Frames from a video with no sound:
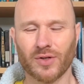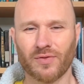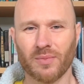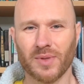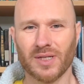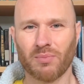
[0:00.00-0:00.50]

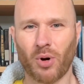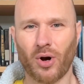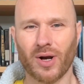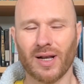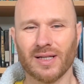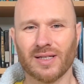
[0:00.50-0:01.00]
from this
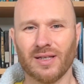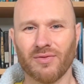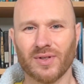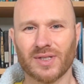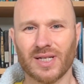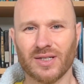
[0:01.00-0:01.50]
part, let's give
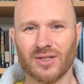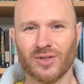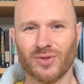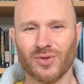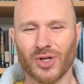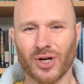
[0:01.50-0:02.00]
attention
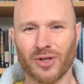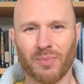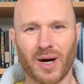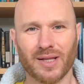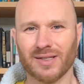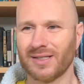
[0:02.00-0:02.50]
to the other
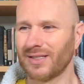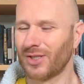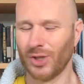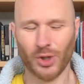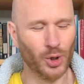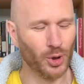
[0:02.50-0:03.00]
part. It says,
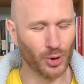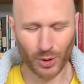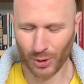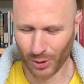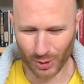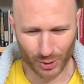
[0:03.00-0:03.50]
no, no,
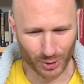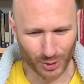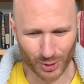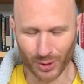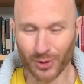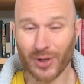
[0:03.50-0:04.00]
no, no, no,
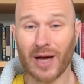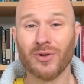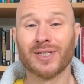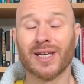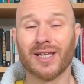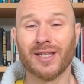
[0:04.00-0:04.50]
no, no. Now
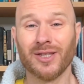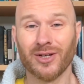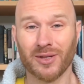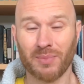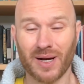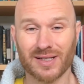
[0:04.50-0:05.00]
you're taking the
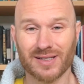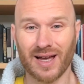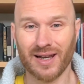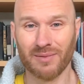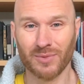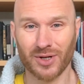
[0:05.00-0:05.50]
other part's
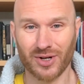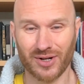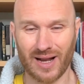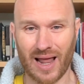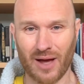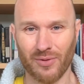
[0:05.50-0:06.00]
side. I'm not going
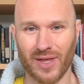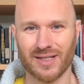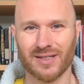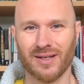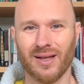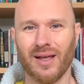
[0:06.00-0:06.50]
to allow
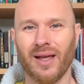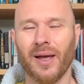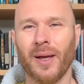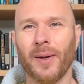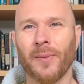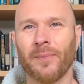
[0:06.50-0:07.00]
that.
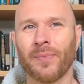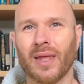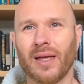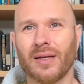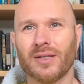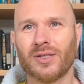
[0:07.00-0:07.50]

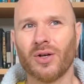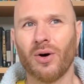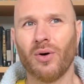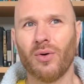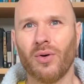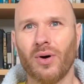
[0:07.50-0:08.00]

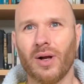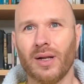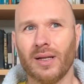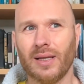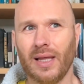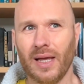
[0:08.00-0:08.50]
So
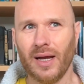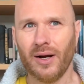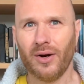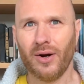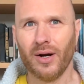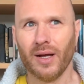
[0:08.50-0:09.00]

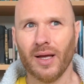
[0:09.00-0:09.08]
there,